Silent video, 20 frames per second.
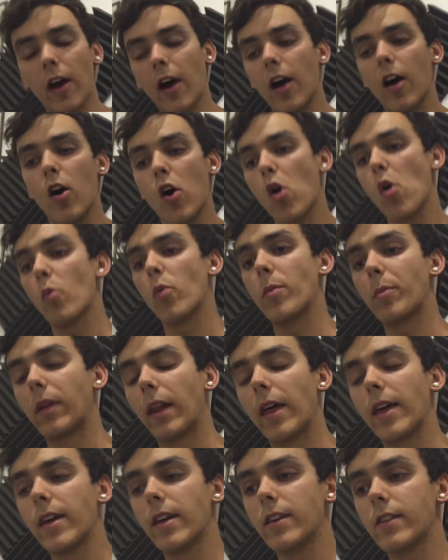I
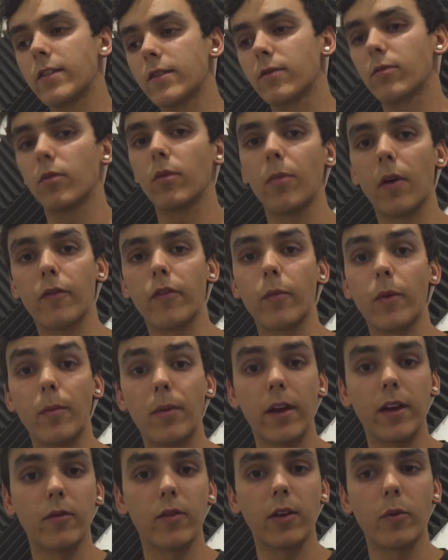think we
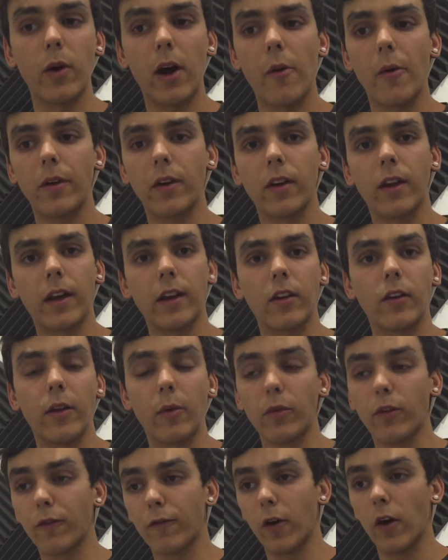played really well, and it
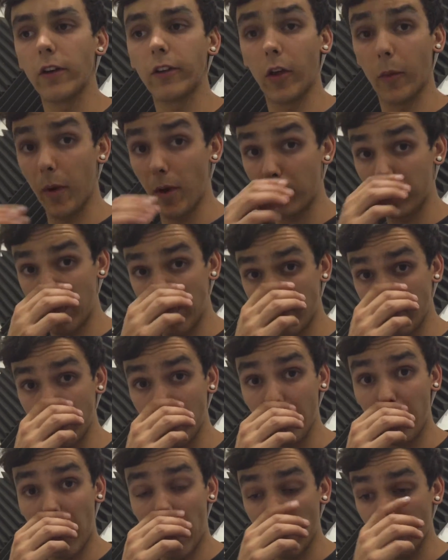was the first time I played with
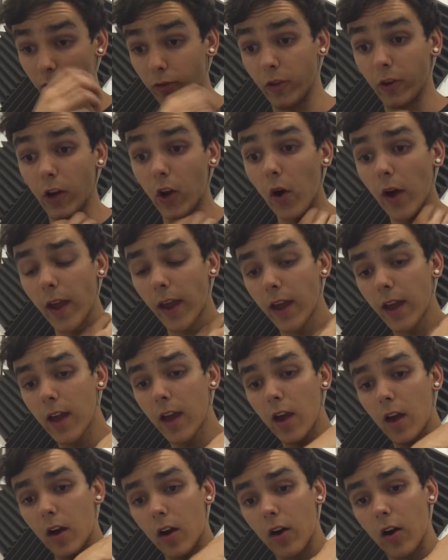the band on the night,
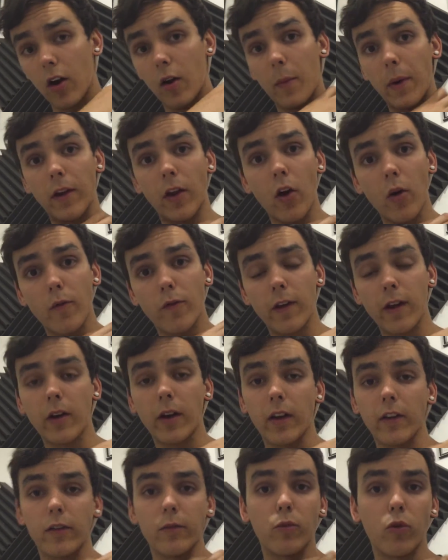and hopefully I'll
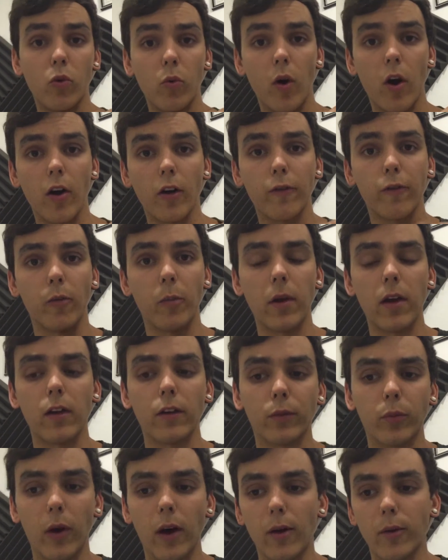get some more work from it
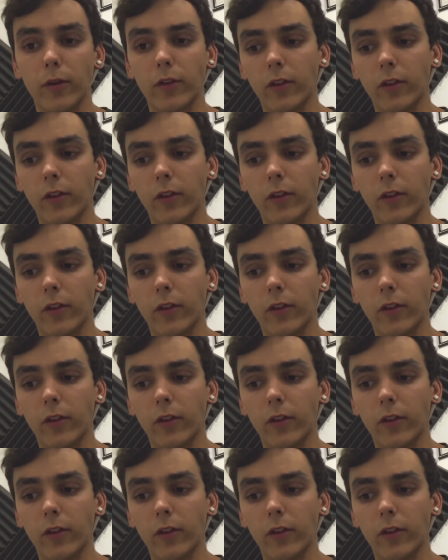as well.